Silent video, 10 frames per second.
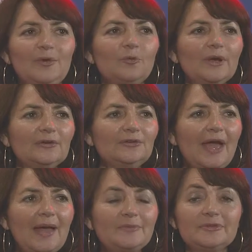
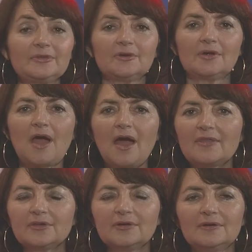workshops, they're
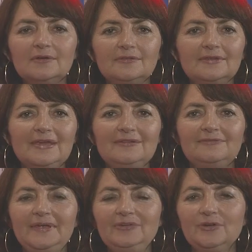authors,
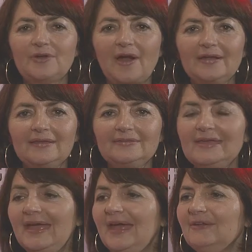featured artists,
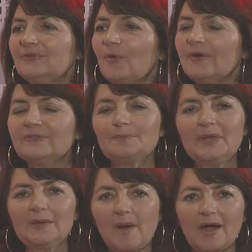and of course, a
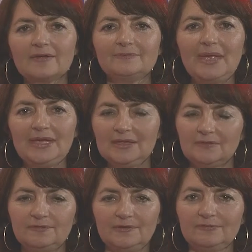big part of making the
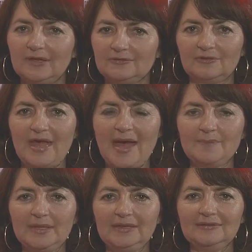film festival
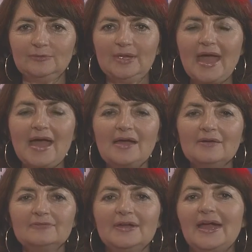happen is we
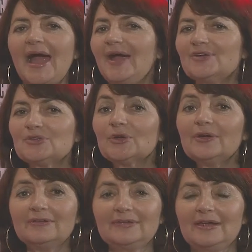have our
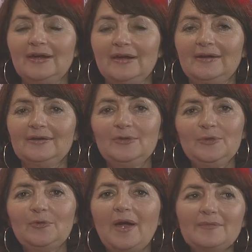jurors here who